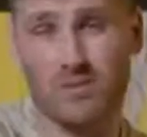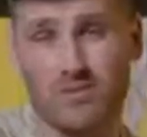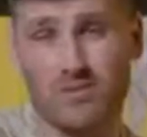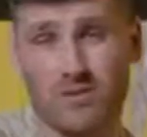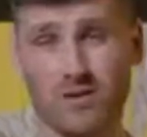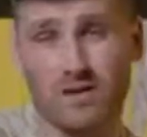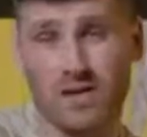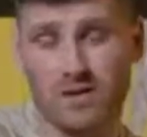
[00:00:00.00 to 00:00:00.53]

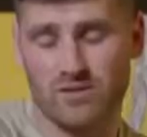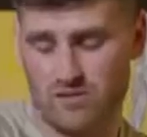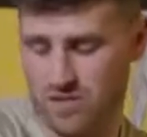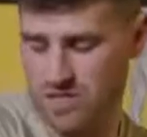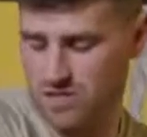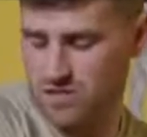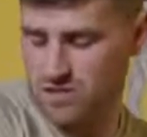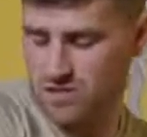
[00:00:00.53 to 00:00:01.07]
before an end
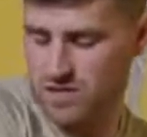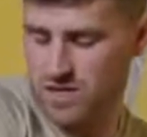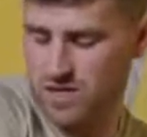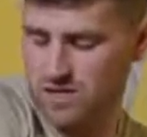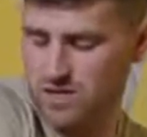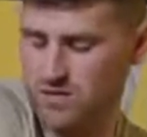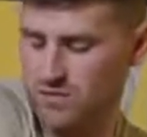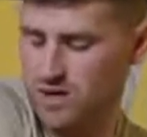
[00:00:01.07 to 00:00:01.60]
range, or
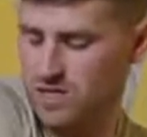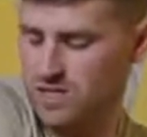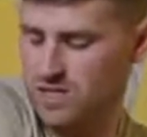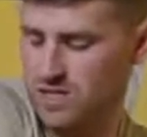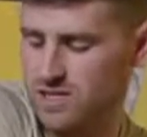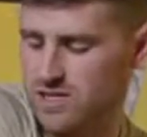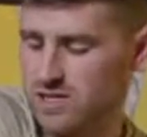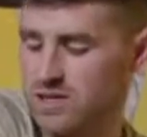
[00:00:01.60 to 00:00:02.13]
can you
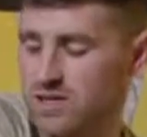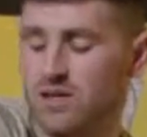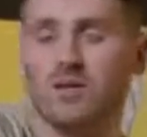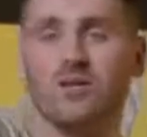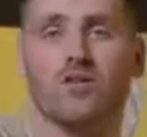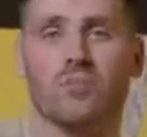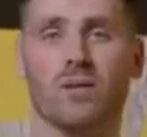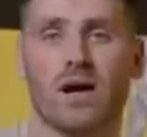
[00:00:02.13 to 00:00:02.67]
actually
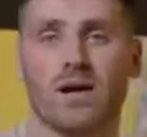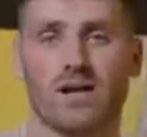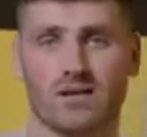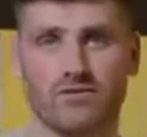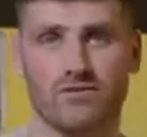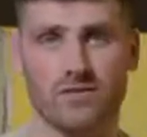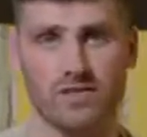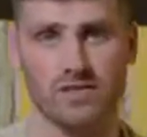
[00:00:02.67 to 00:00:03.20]
go back?
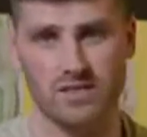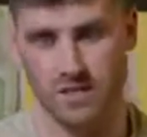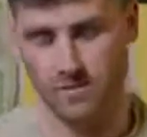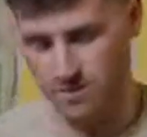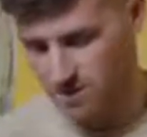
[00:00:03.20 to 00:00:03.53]
Very same